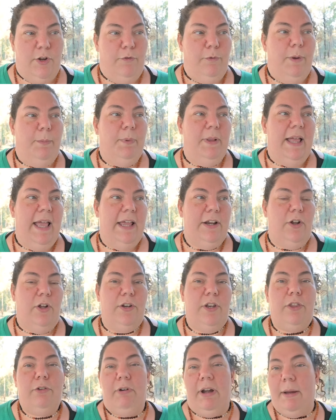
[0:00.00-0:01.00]
if we plan
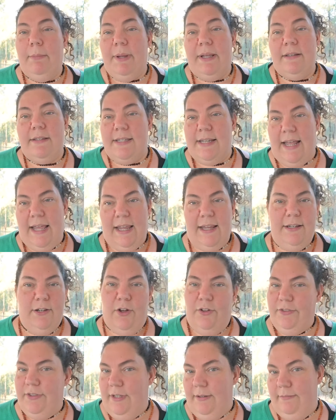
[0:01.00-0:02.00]
on 3 meals a day,
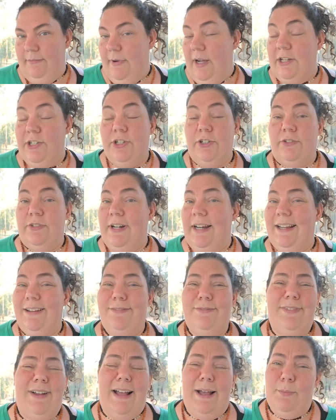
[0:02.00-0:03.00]
not that my children eat
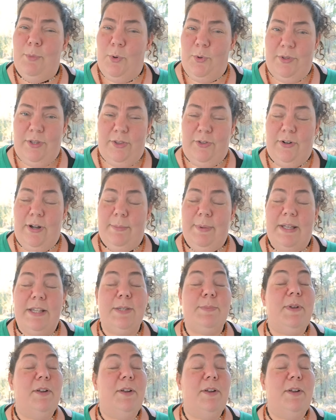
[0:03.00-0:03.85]
far more than 3 meals,